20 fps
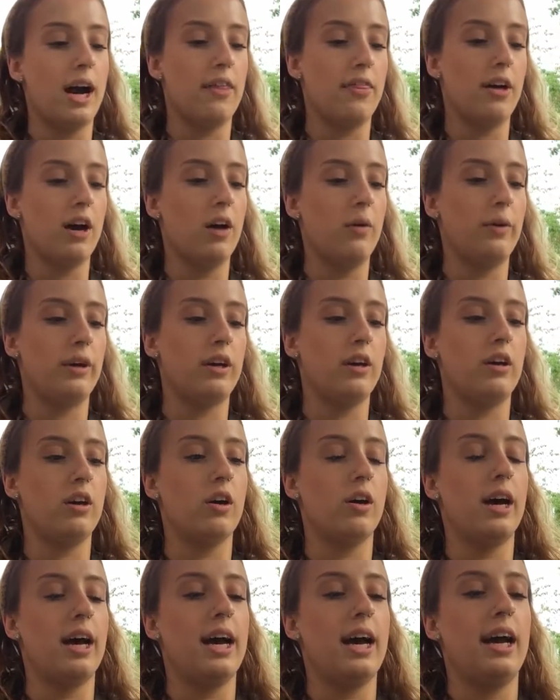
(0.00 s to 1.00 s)
thought we could go
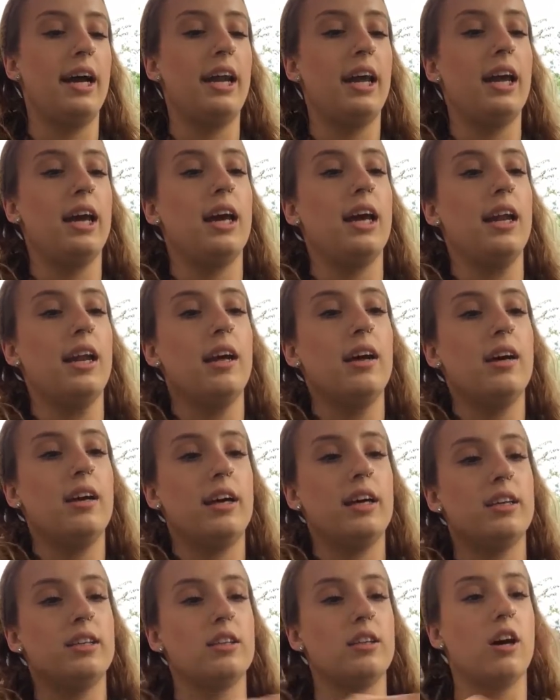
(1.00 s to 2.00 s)
ahead and
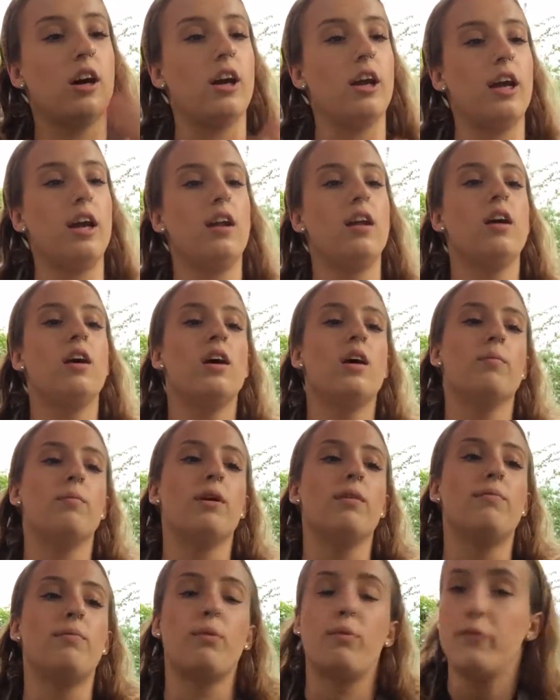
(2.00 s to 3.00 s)
get started. But
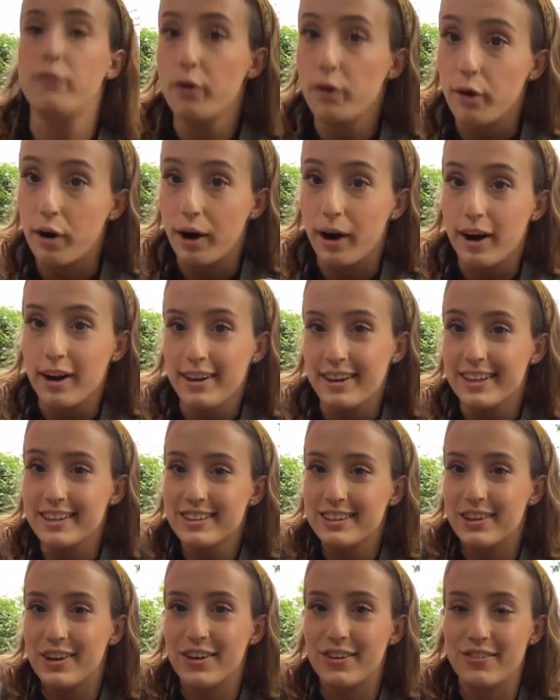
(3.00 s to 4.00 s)
before, let's
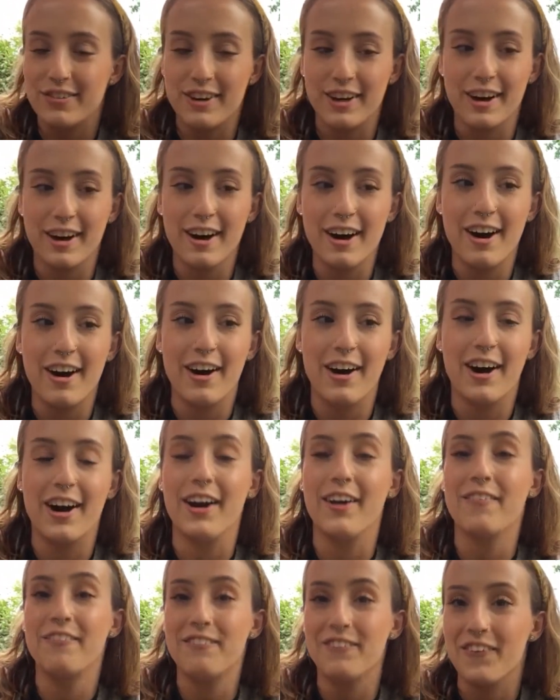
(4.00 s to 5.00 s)
go over our
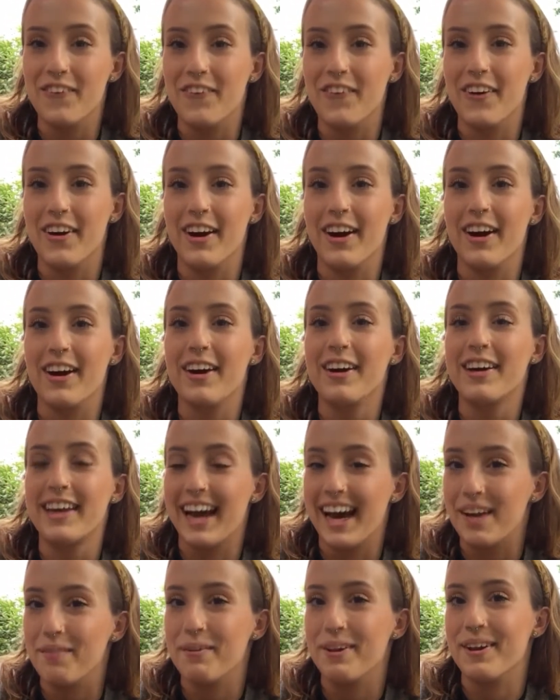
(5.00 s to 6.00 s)
four
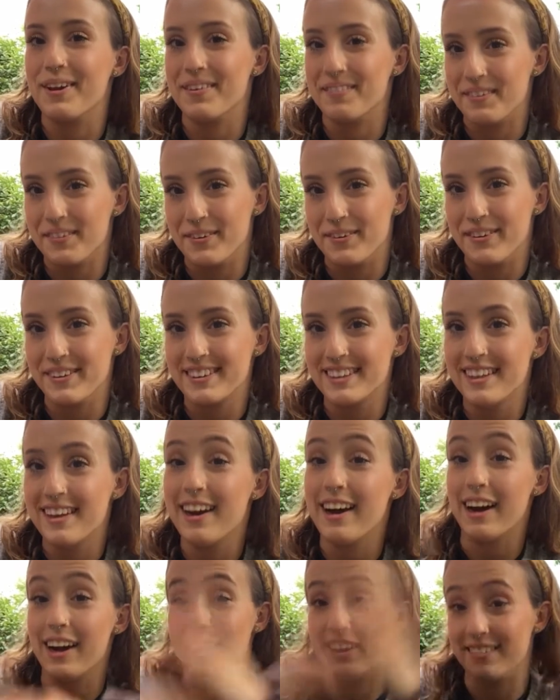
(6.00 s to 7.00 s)
popular rules.
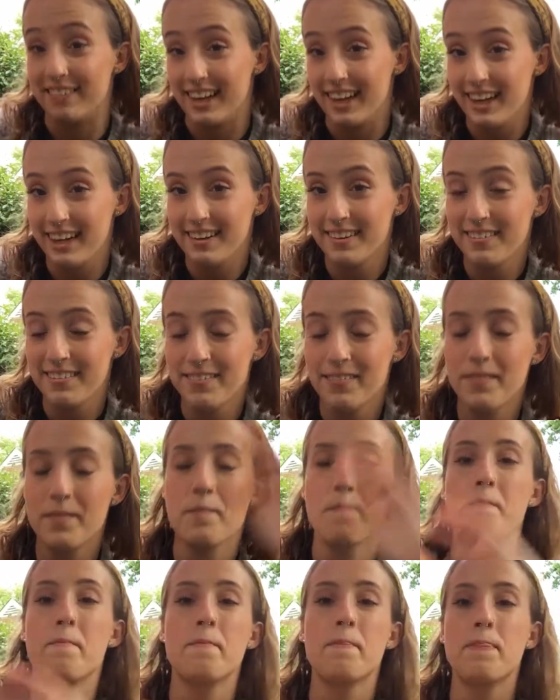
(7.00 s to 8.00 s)
Are you ready?
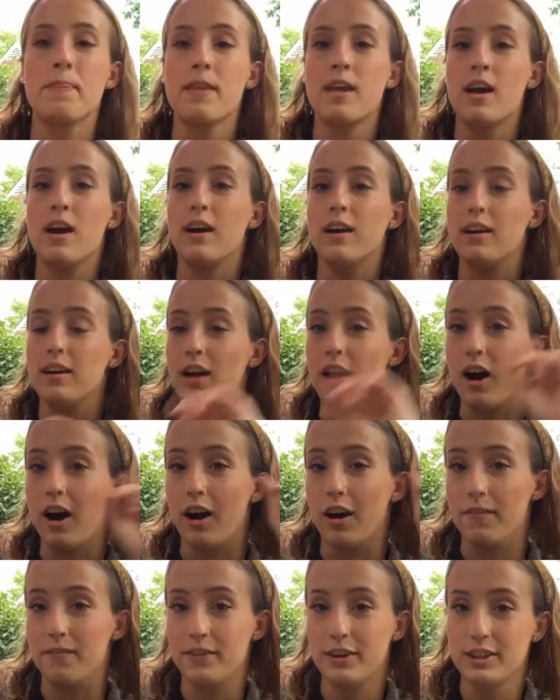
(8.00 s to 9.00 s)
Our
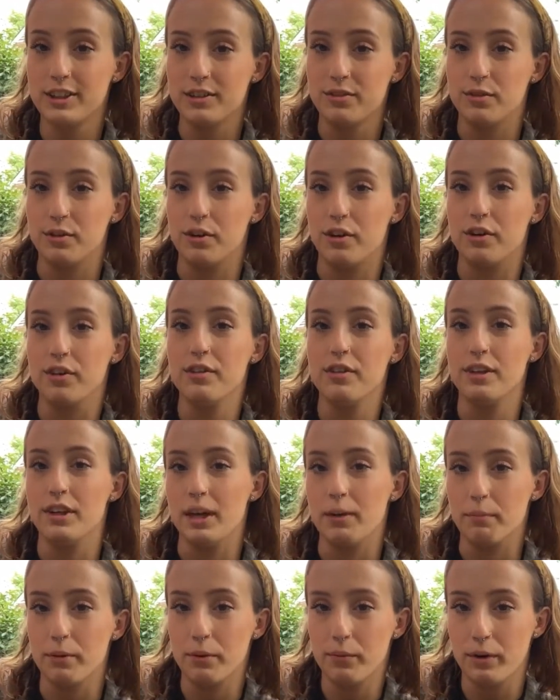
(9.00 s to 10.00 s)
first rule,
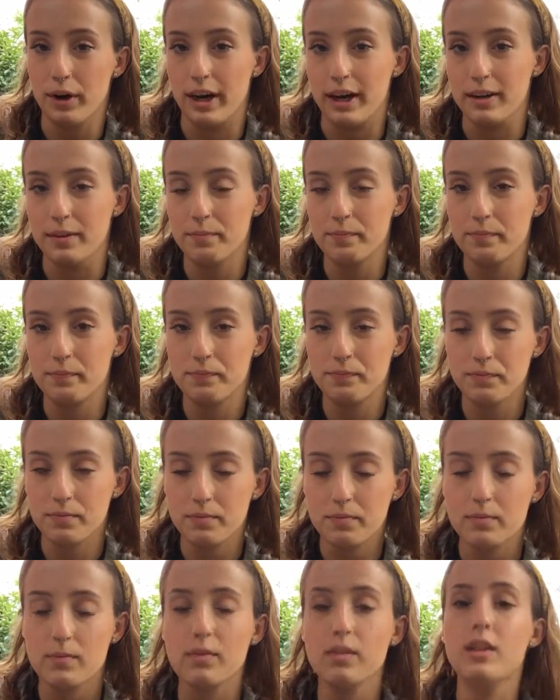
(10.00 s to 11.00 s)
number one,
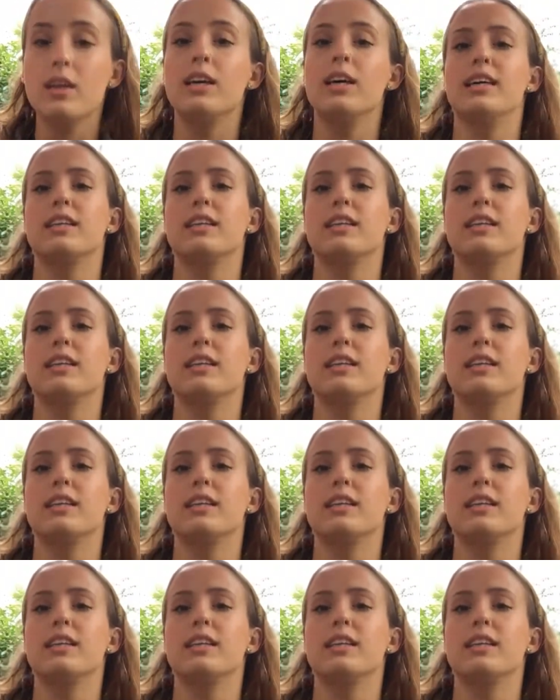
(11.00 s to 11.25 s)
is